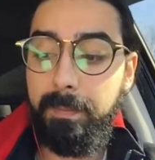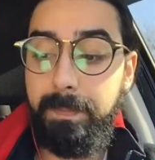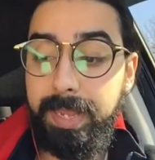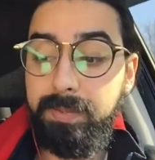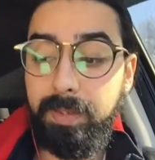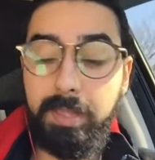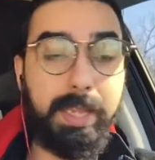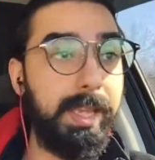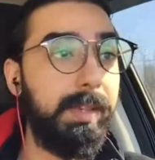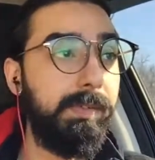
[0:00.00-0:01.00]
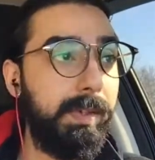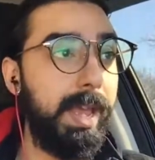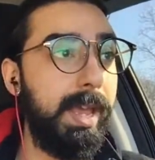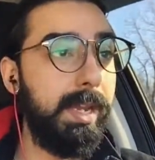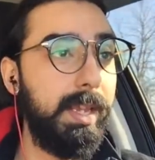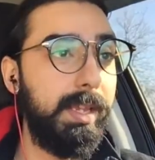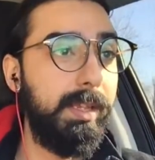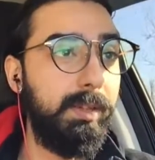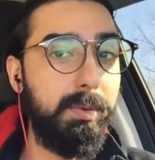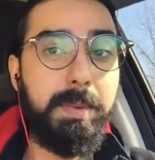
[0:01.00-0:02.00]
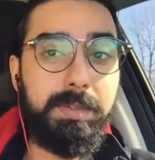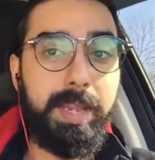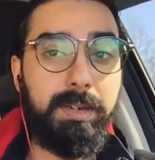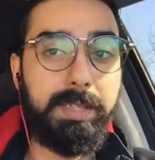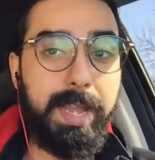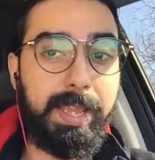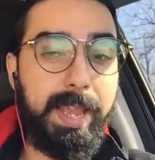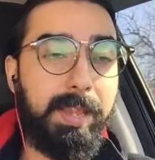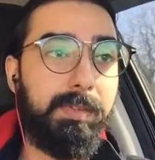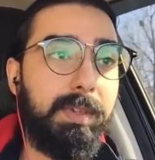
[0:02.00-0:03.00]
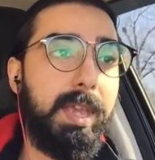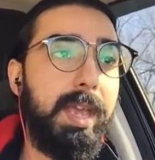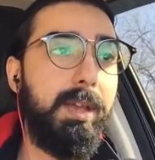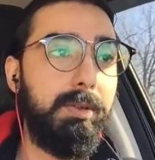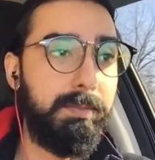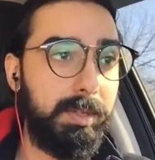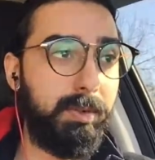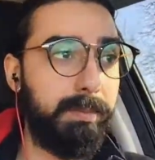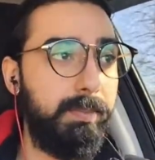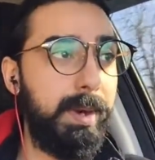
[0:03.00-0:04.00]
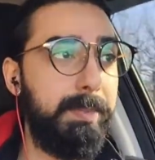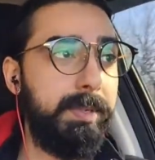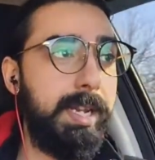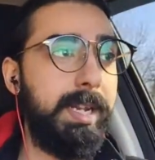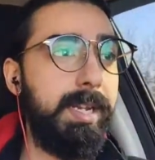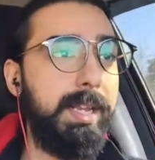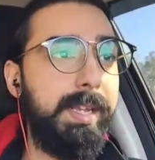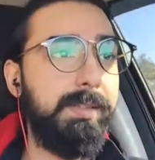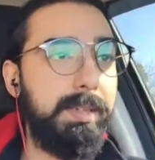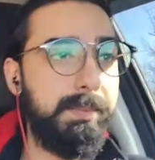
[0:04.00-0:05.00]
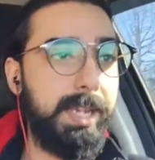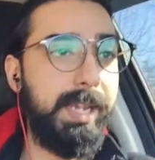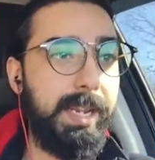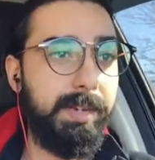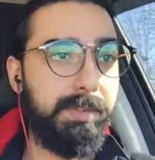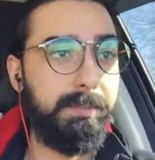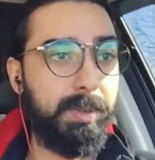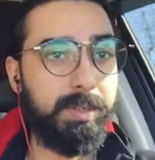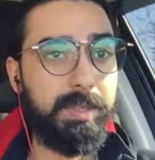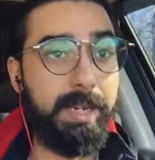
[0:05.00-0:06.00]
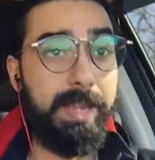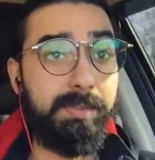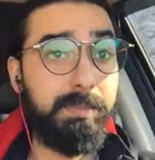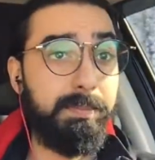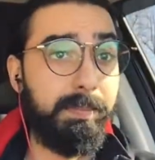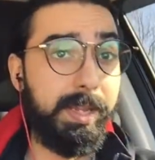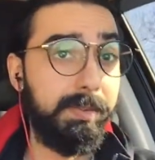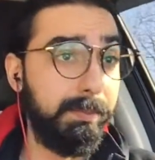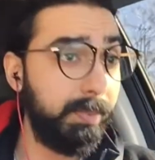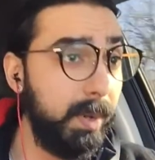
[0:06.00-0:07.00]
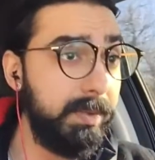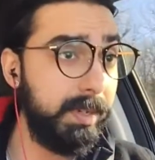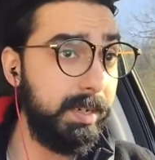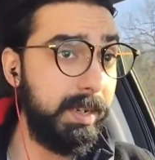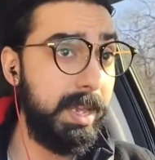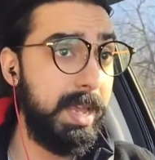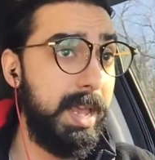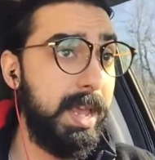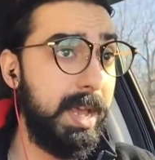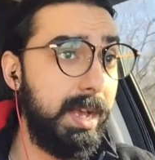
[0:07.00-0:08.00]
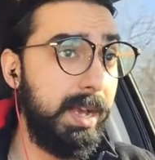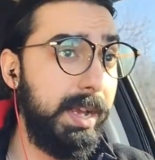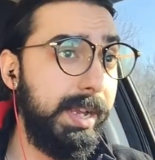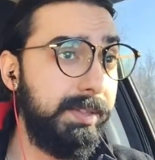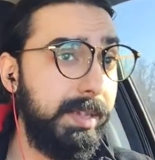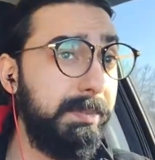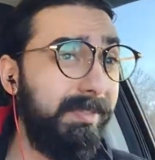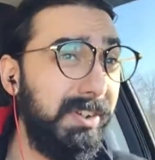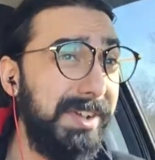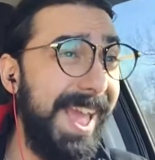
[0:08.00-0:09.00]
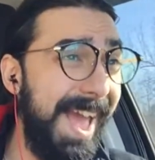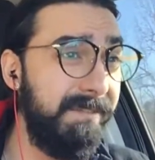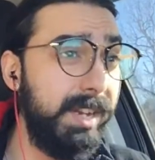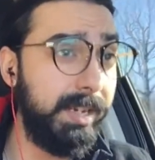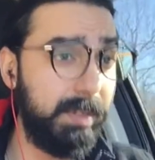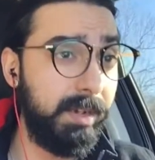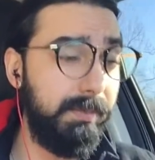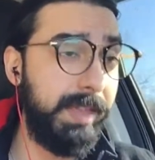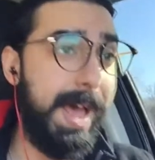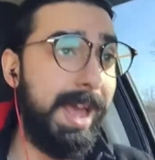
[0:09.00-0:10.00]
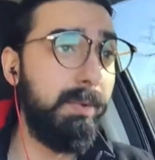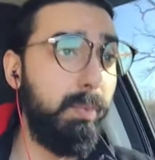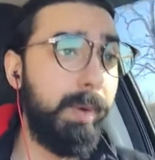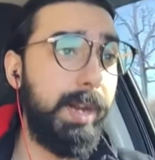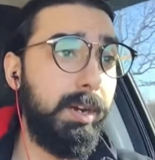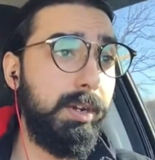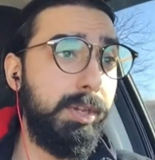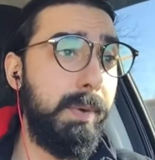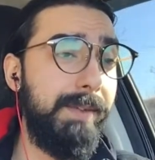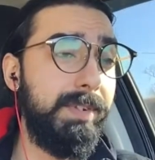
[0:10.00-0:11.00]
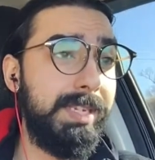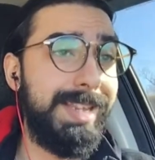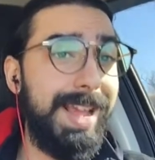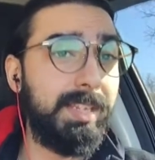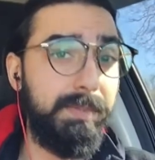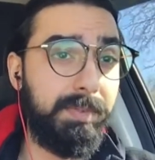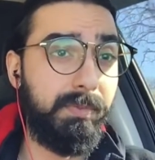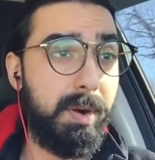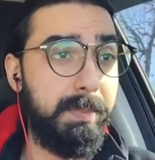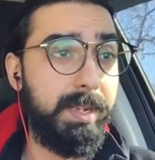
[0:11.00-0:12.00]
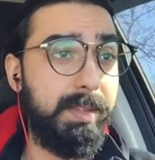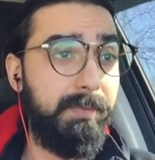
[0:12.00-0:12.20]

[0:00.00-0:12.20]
basically said, you mishandled that case, it was misrepresented, it seems like an innocent person is in prison, it seems very evident of that, where you have detectives from